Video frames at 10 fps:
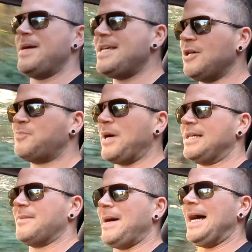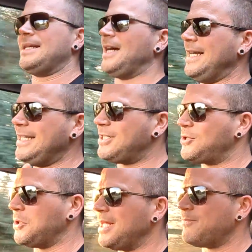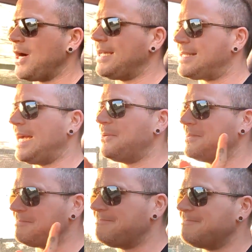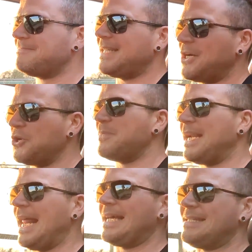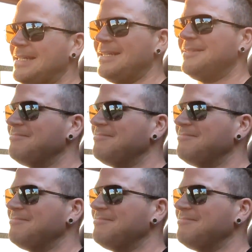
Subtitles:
Those brakes are bad. I need to sort them brakes out. That could have been an accident.